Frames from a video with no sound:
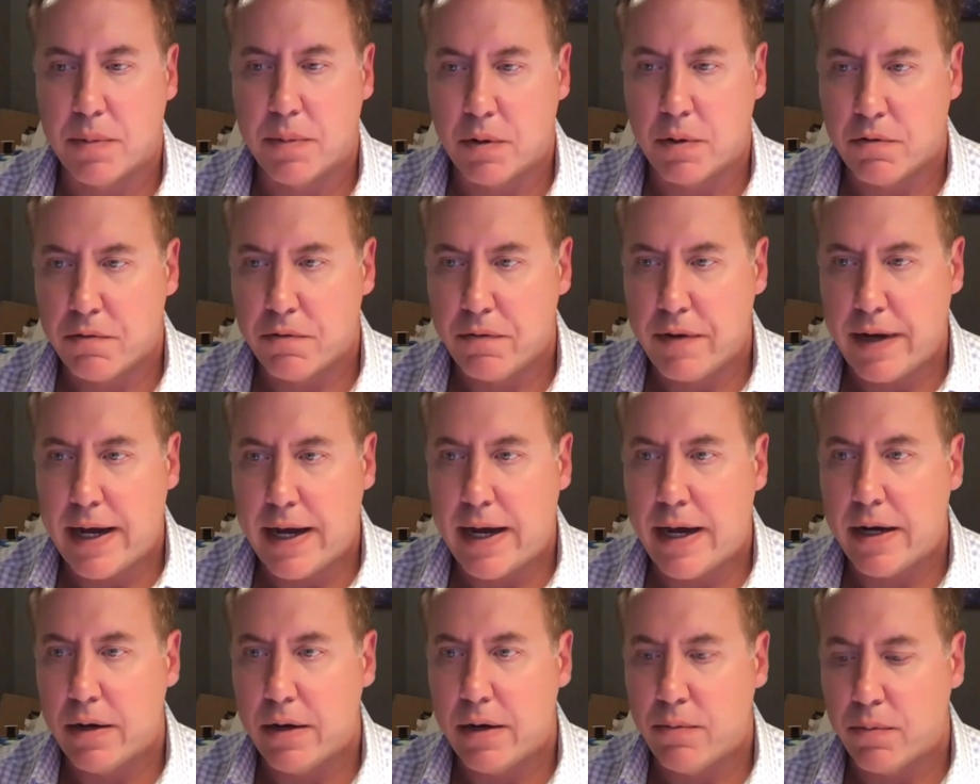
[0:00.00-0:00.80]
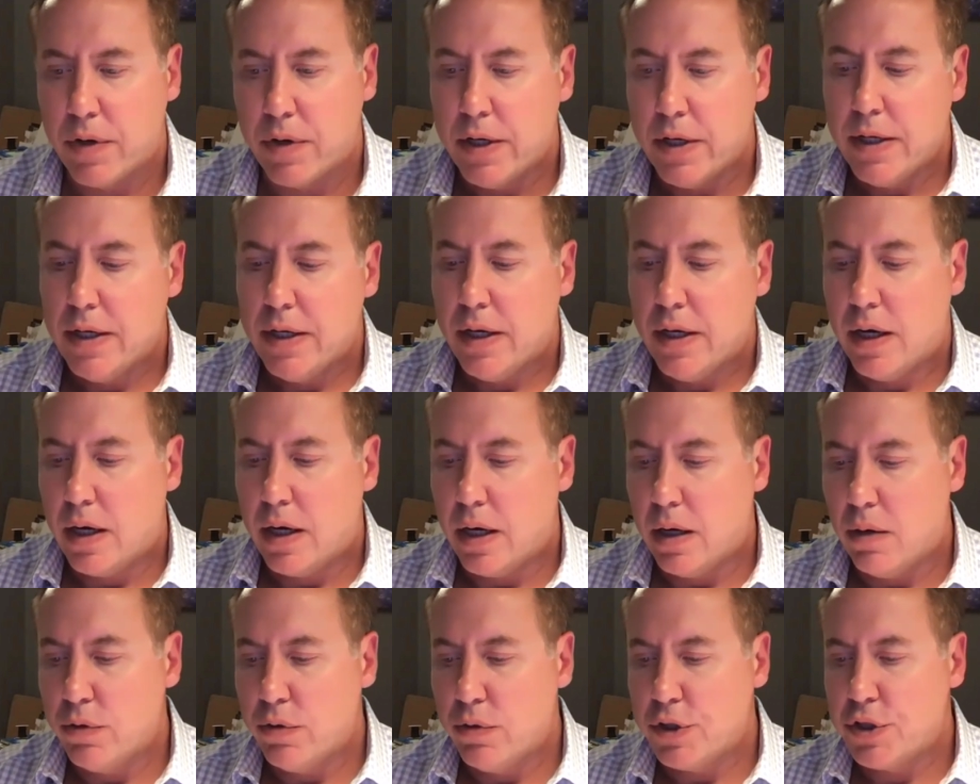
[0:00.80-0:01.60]
from your fat, and
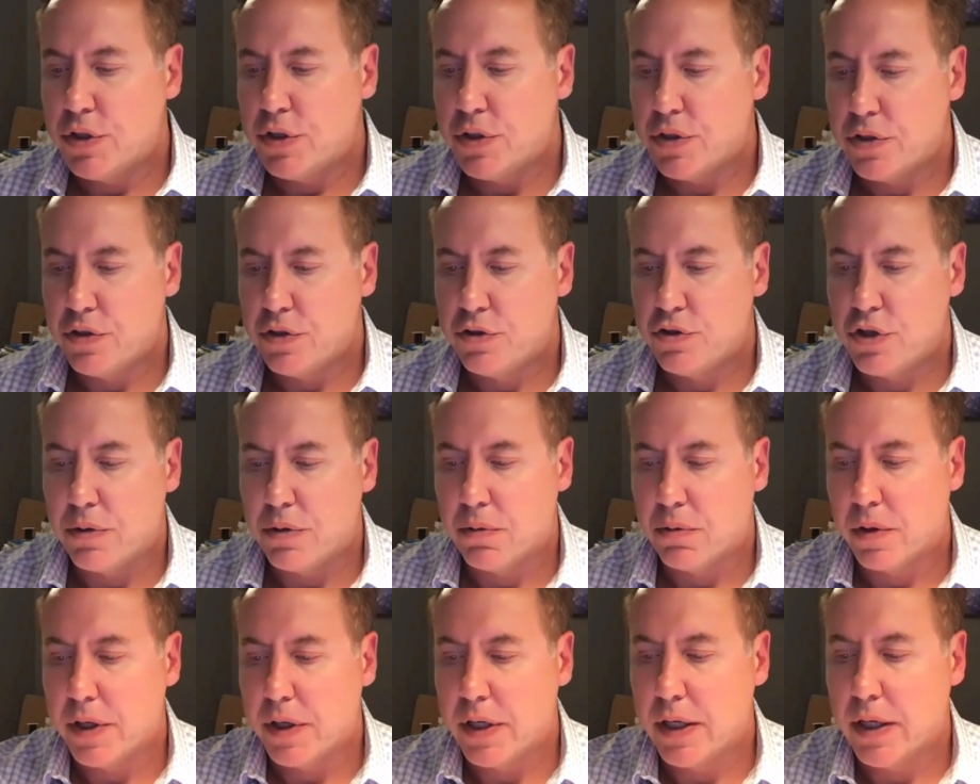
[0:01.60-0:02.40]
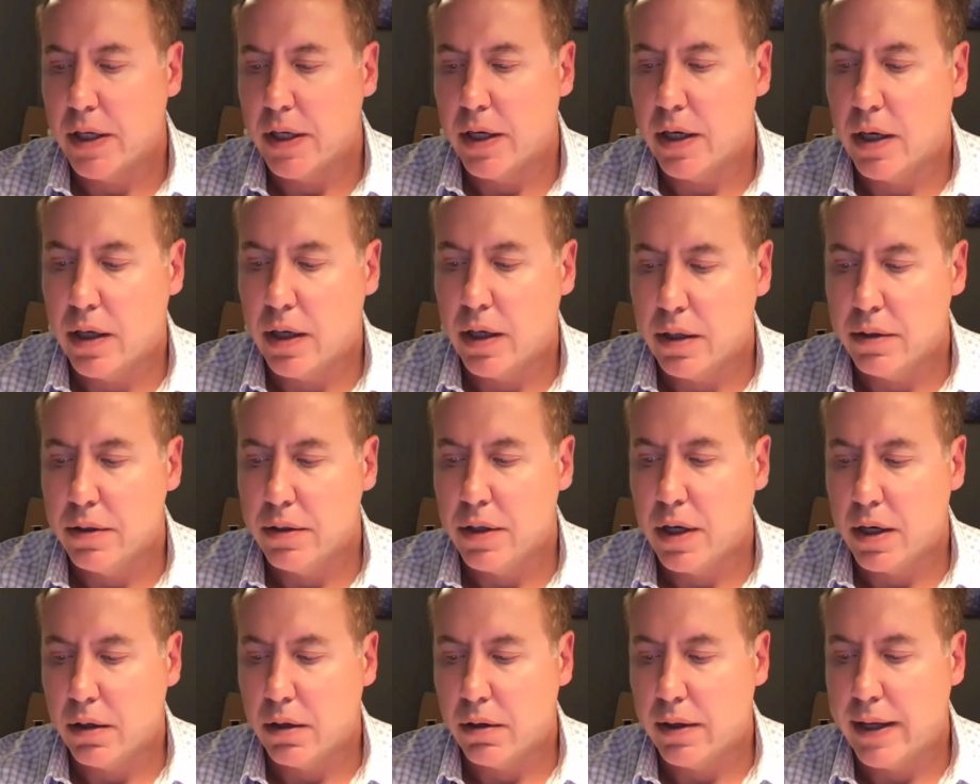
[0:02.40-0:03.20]
which is generally
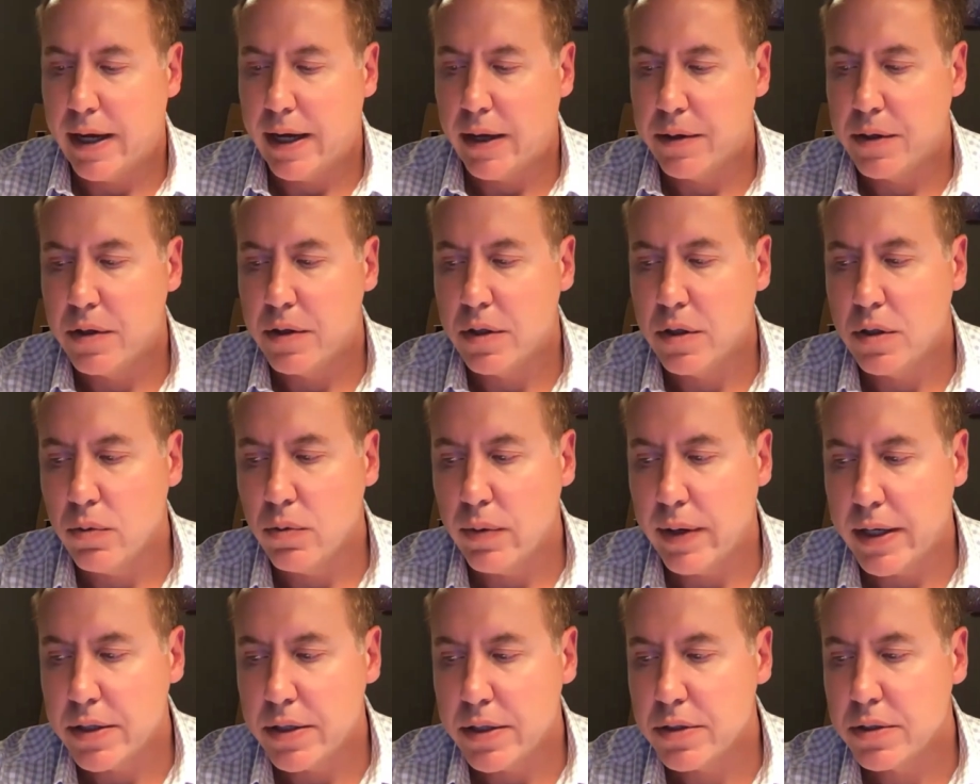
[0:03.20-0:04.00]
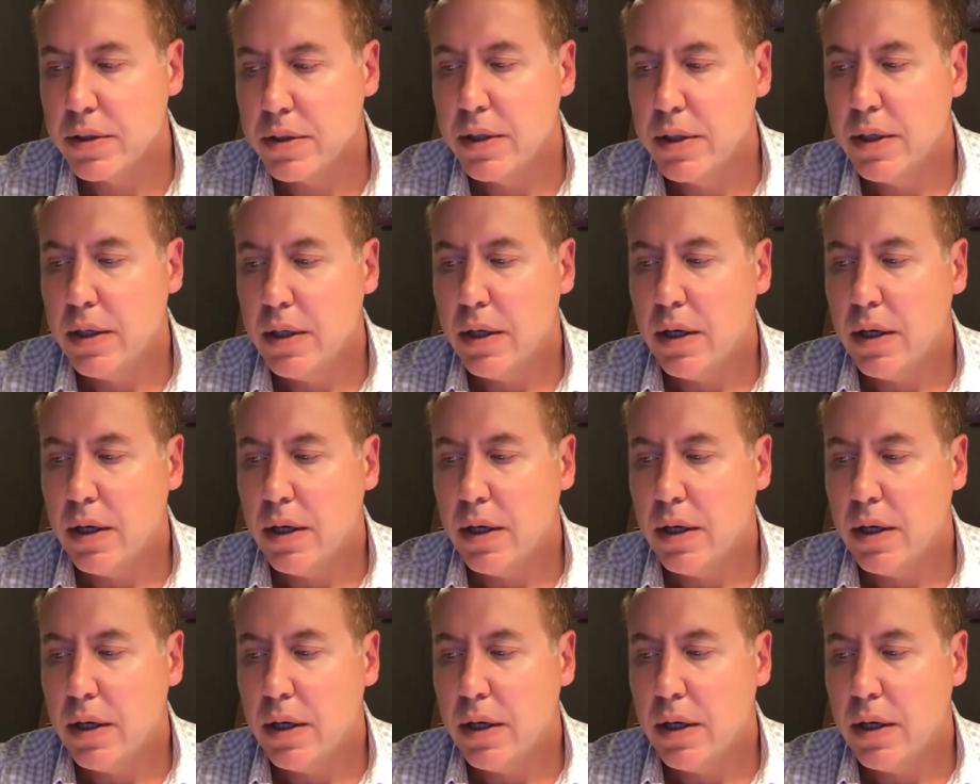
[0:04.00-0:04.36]
not allowed in the US.